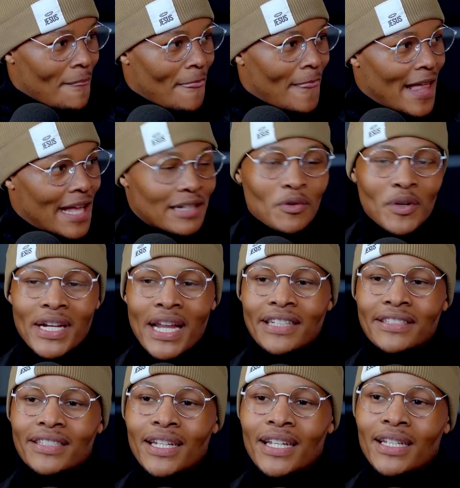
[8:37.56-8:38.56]
And when I
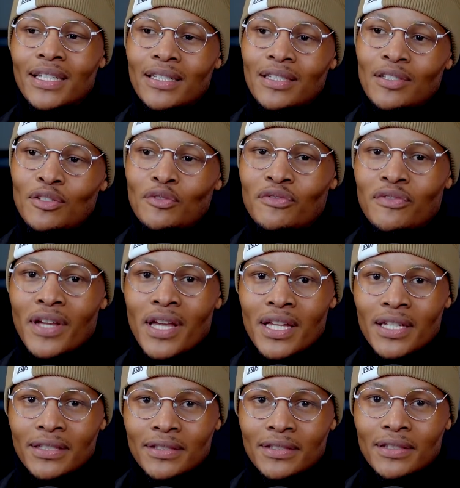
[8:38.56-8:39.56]
say you've
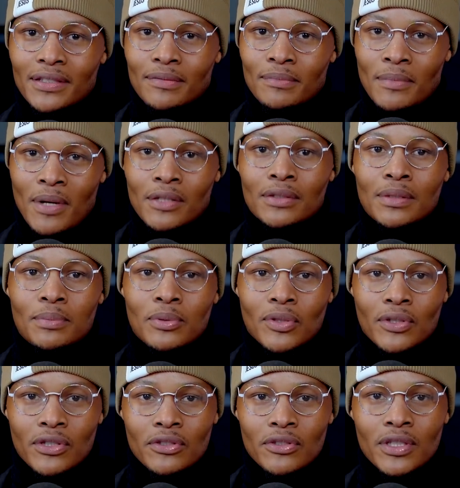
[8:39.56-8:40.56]
had multiple
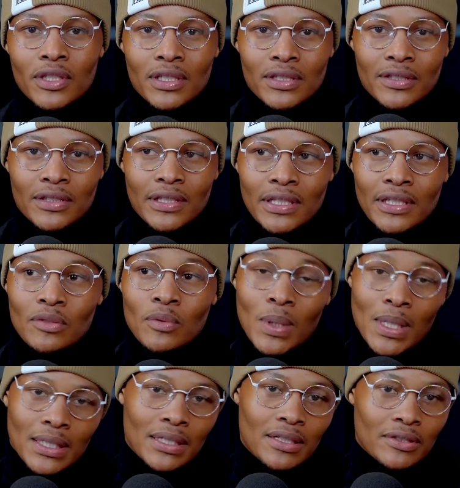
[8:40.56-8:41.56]
careers in
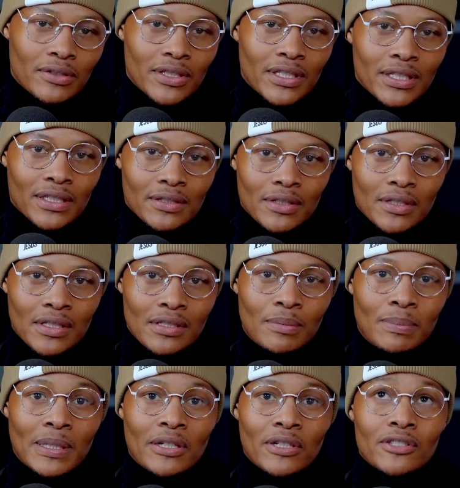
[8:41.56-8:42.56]
one career, it's
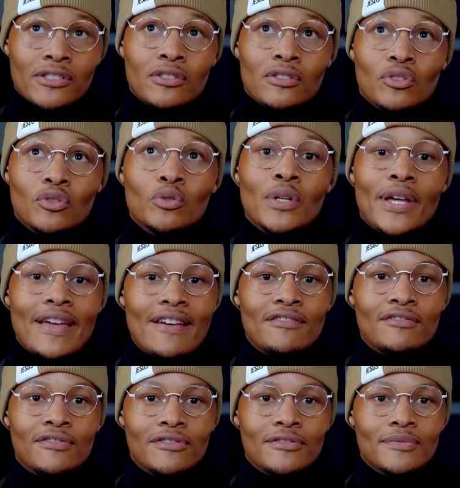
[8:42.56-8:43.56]
because you
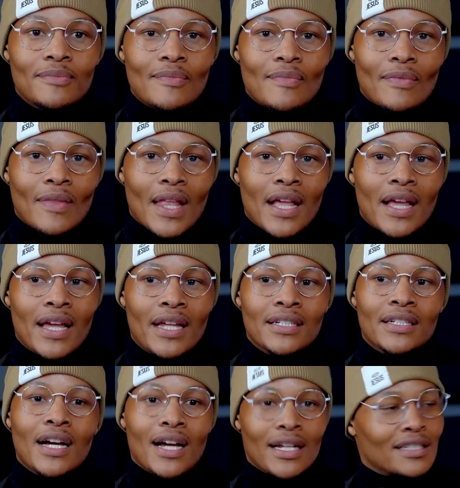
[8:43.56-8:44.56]
have an
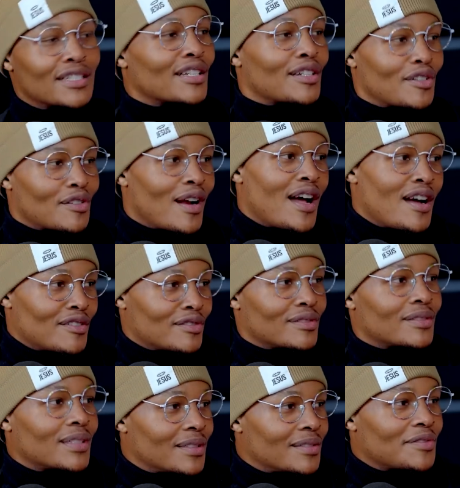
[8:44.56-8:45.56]

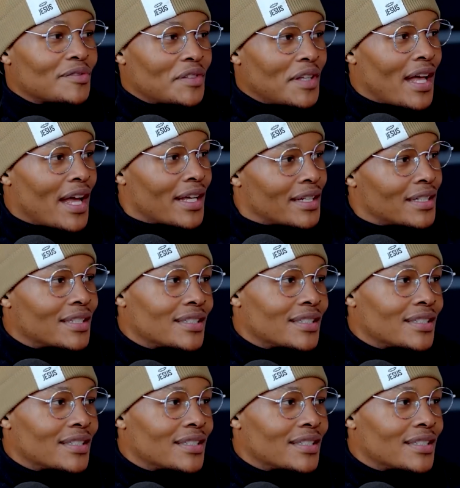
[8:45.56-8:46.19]
underground, like...